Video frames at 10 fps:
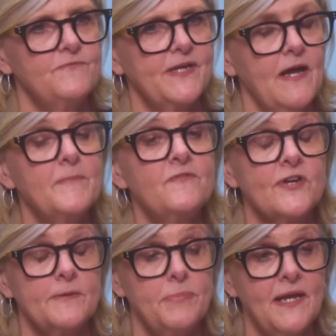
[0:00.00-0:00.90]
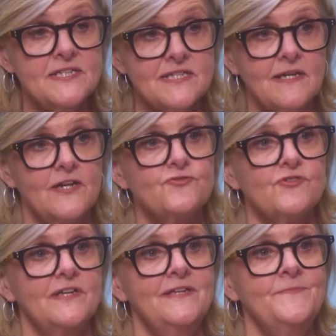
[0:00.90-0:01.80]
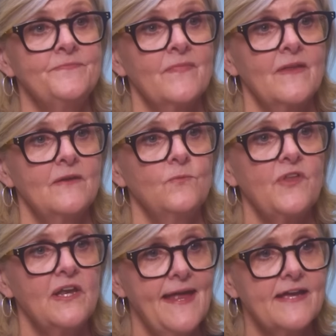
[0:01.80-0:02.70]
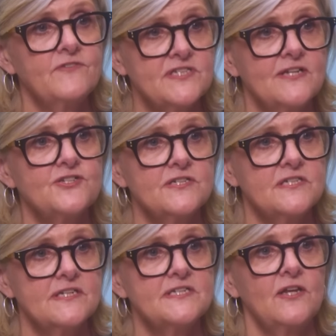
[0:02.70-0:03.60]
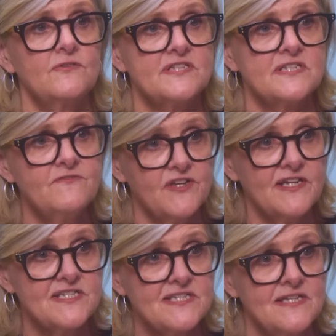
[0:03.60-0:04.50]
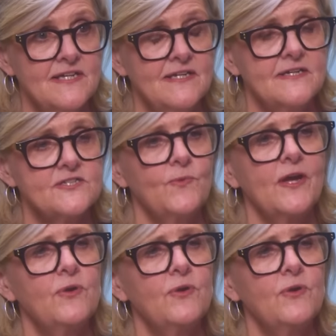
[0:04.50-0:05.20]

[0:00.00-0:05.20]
become a very complacent country with a lack of attention to detail on civics. So when